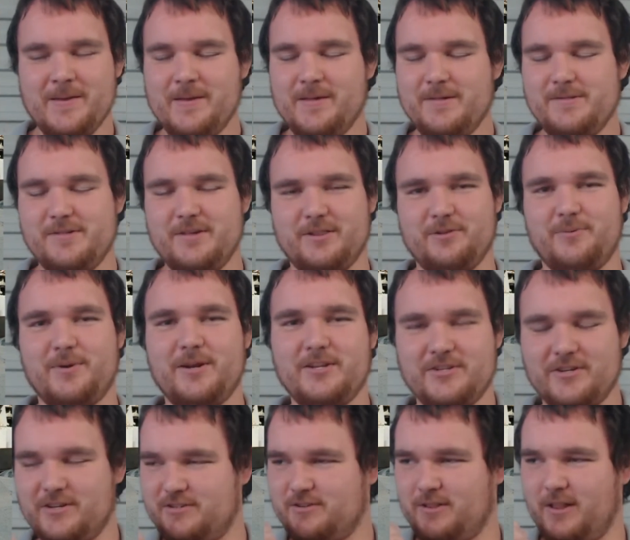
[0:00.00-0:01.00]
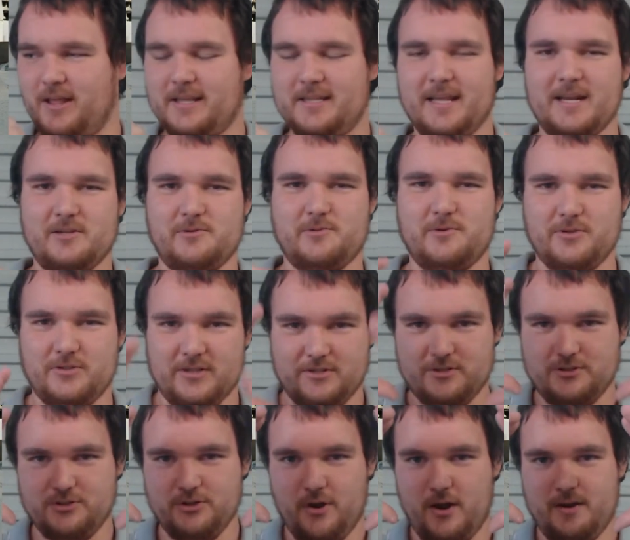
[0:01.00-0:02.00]
thing. The reason it's like that is because
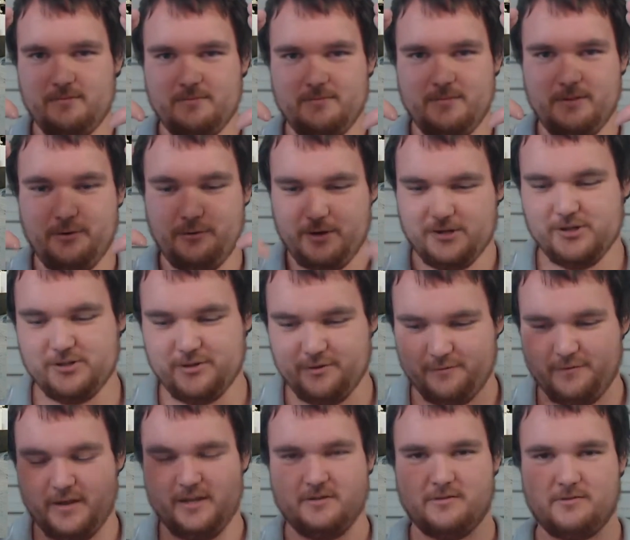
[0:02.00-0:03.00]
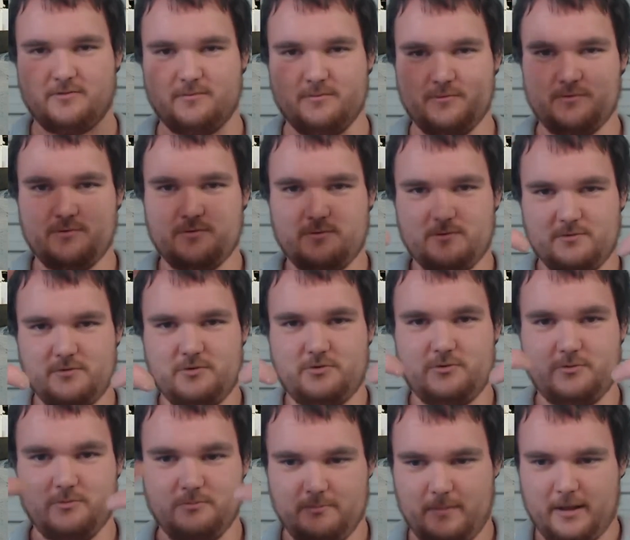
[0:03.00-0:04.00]
there's a giant, literally just a Vickers
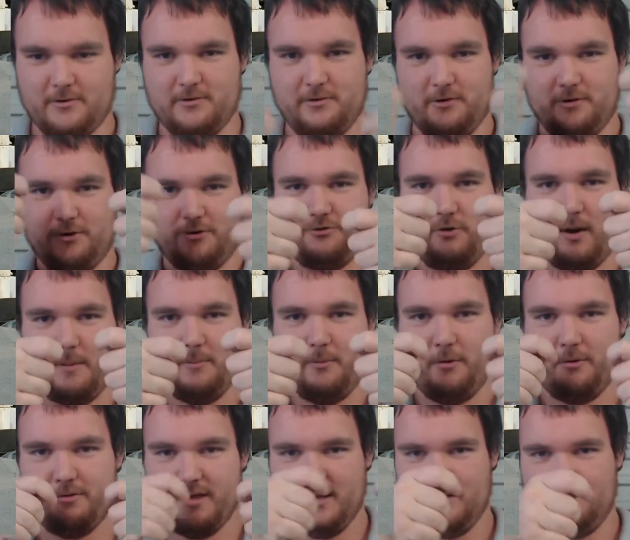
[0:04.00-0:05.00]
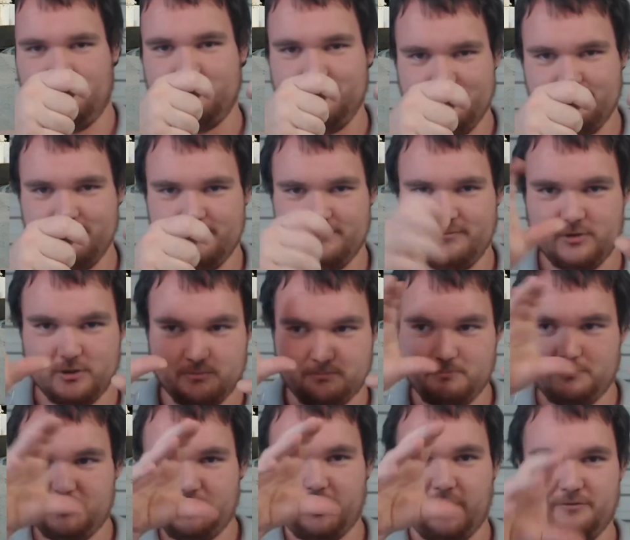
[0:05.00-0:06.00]
mounted on a tripod thing, just
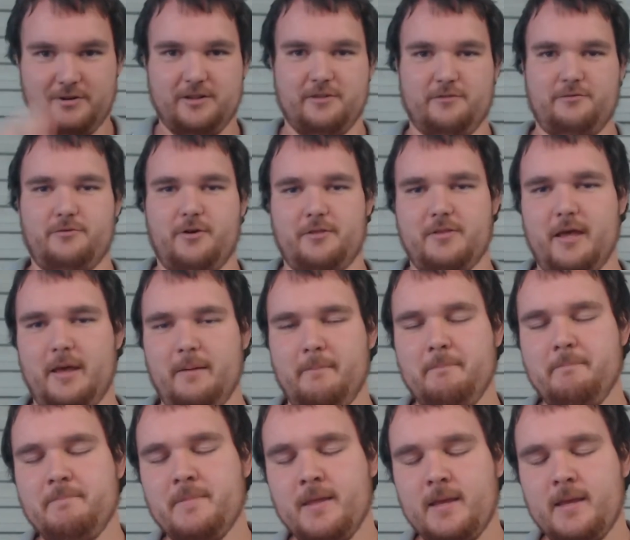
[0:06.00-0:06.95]
shoved in the front there.